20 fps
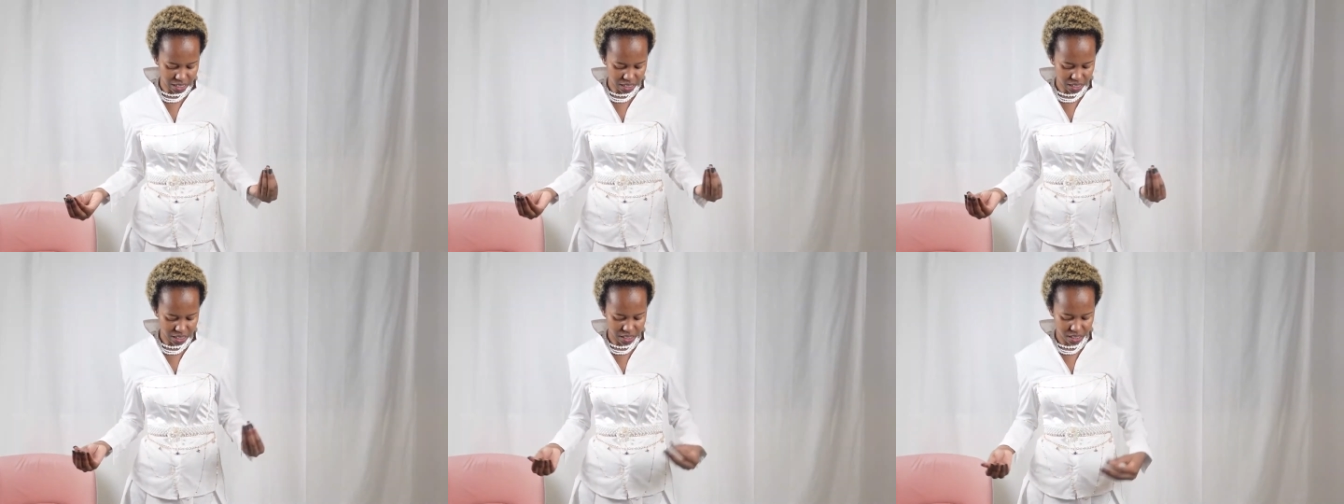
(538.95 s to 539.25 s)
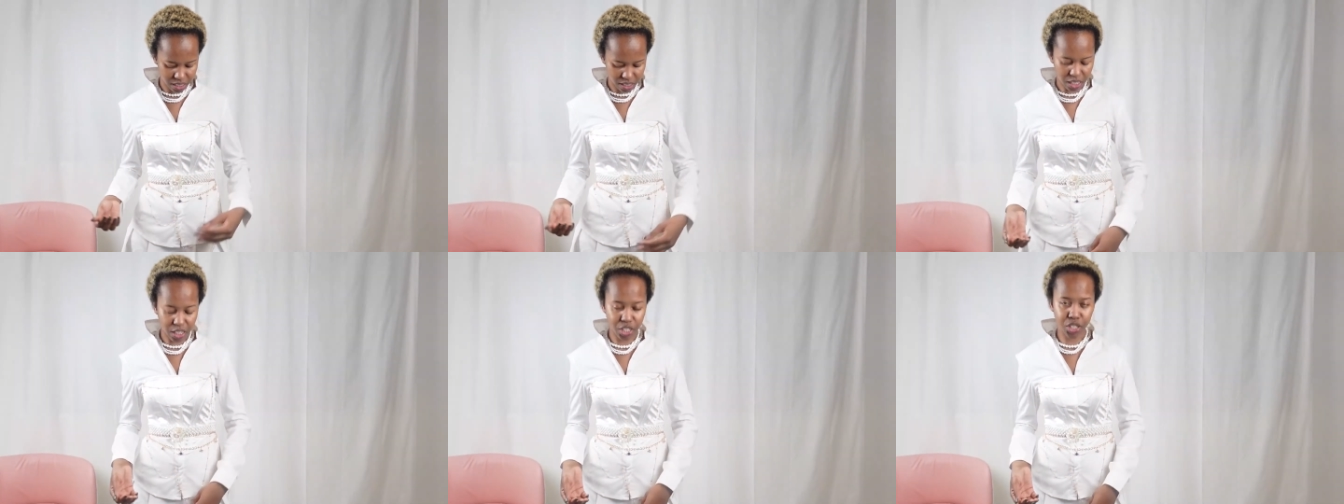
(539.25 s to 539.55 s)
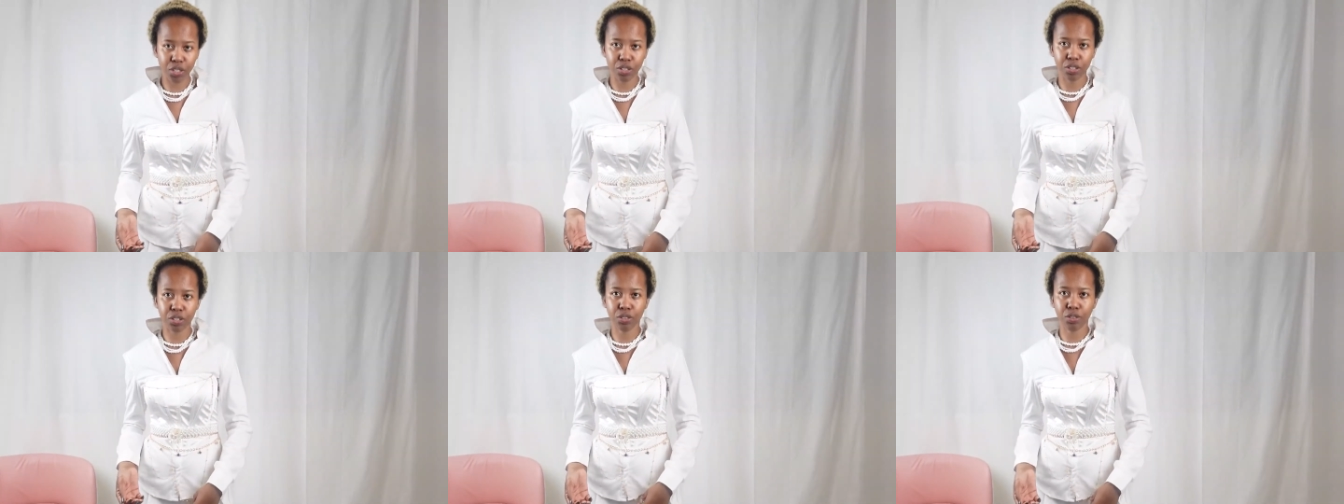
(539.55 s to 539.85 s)
Like it's such
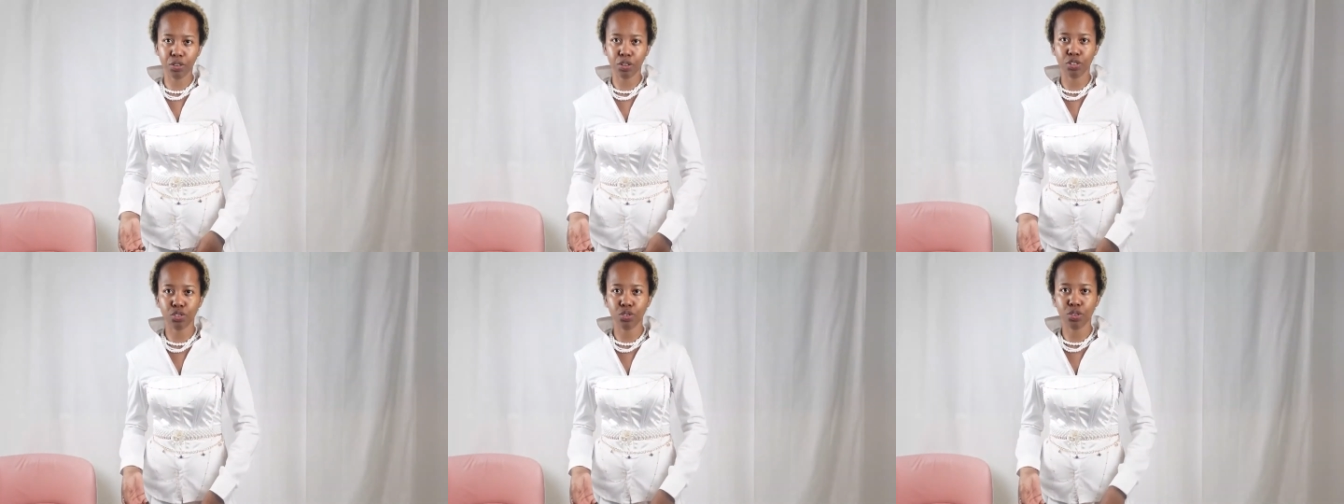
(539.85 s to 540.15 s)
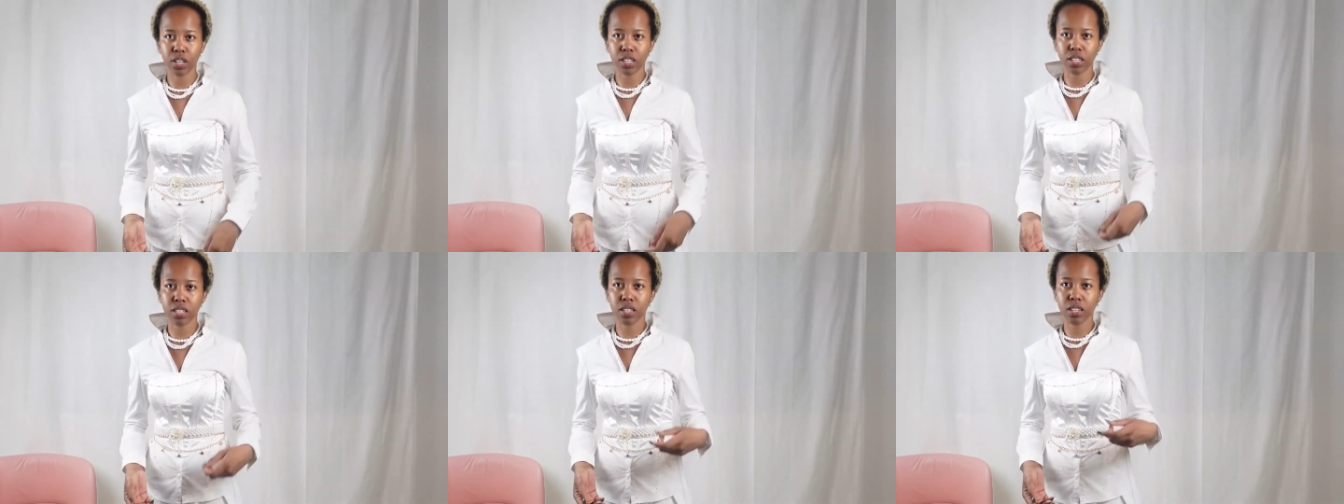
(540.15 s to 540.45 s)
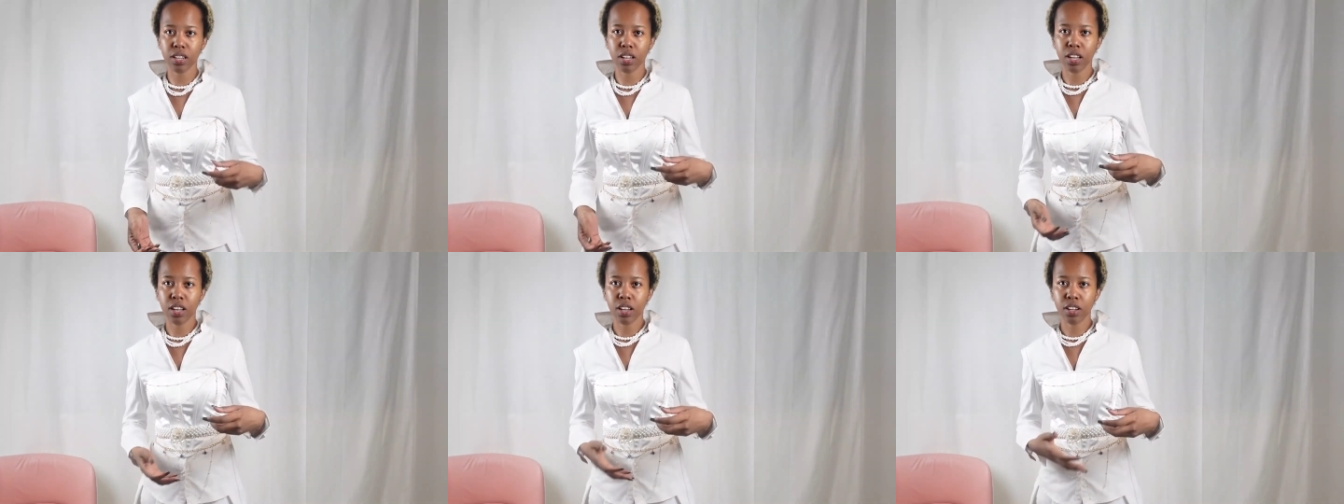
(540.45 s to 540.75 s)
a good
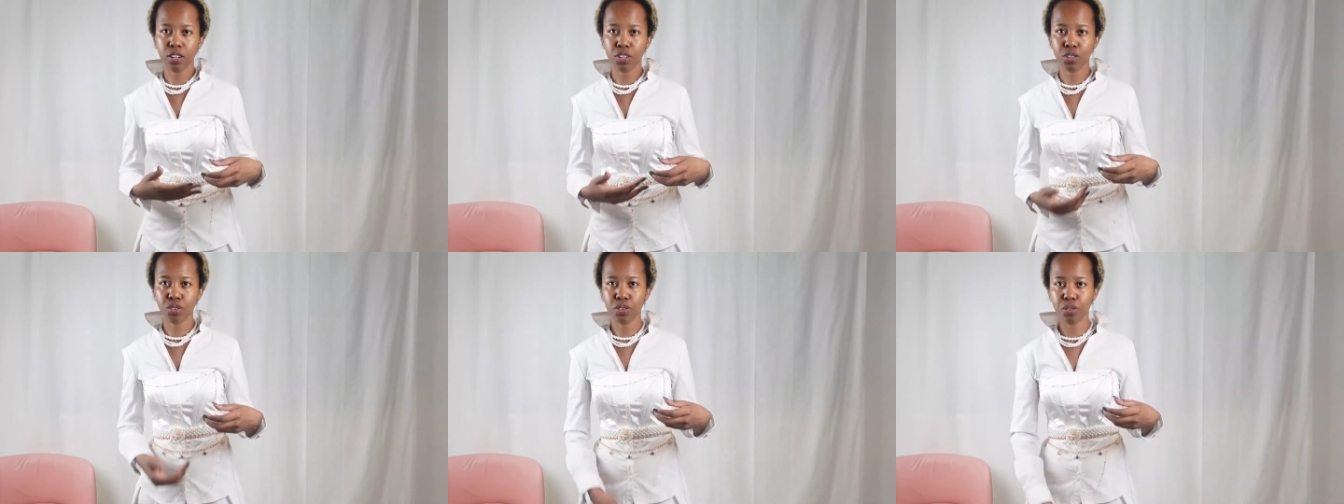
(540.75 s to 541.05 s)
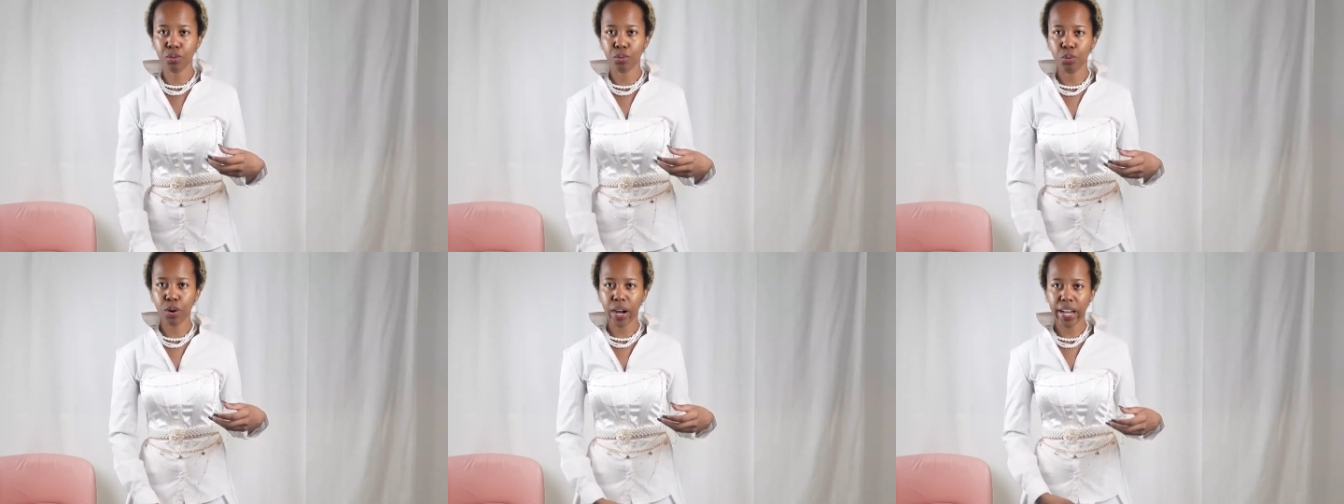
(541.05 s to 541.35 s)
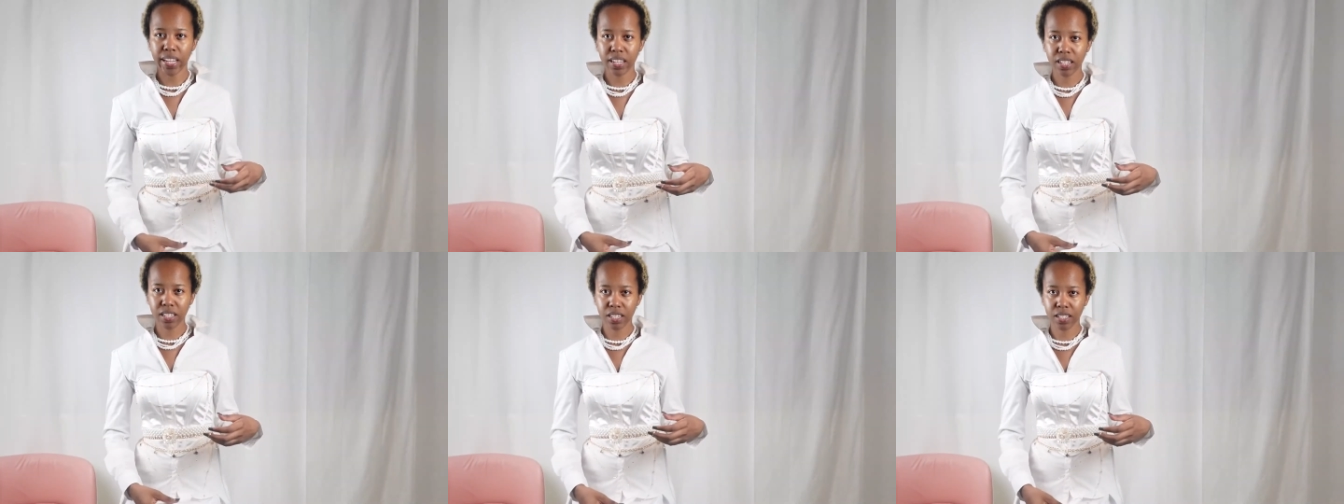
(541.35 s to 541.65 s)
contrast to the
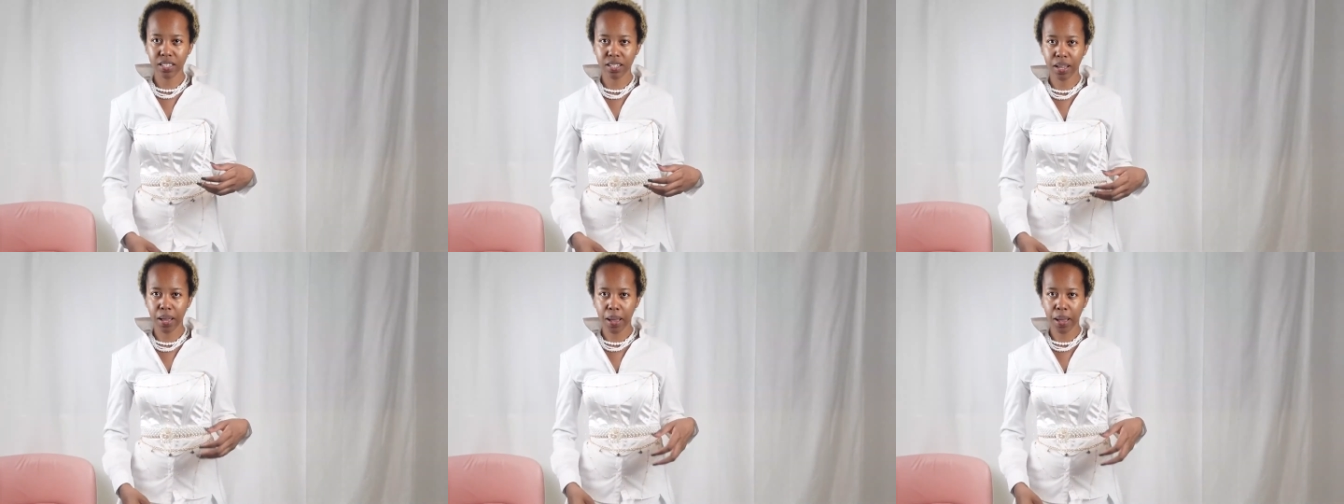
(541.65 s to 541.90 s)
white